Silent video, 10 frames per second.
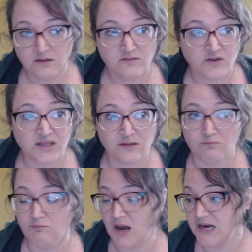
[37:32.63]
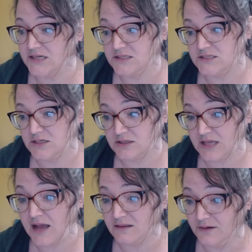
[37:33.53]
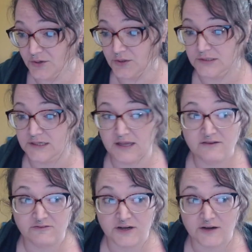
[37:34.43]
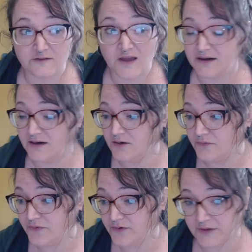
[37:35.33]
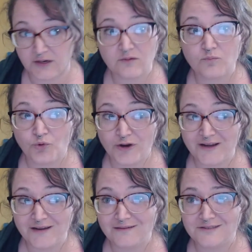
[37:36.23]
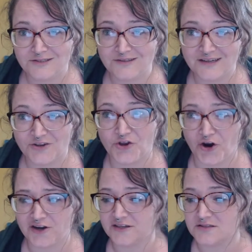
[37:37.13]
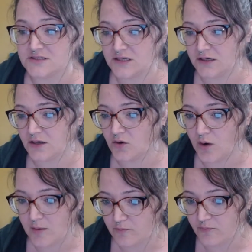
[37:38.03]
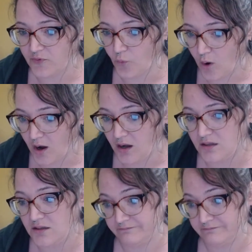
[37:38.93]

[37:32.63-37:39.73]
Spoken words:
Like, the Mayans took that literally. They figured that out. They're like, put it so that gardens can go up the wall.